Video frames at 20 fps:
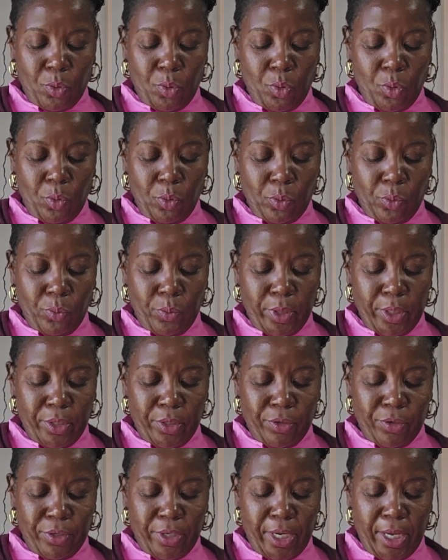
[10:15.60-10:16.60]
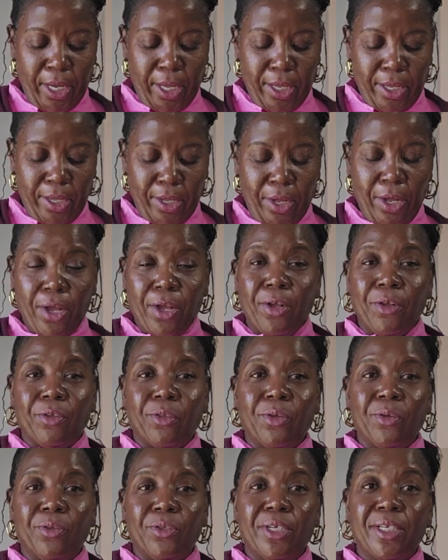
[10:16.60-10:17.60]
winter day,
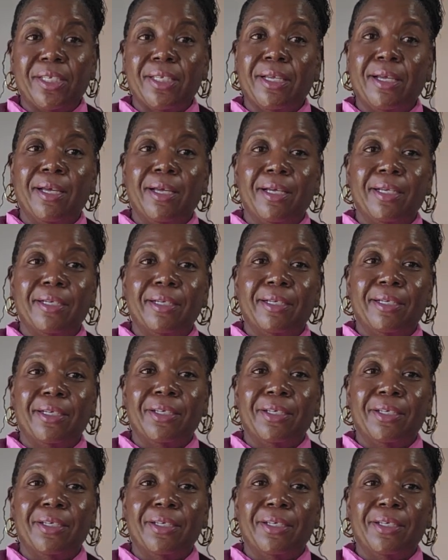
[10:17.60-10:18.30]
throw this on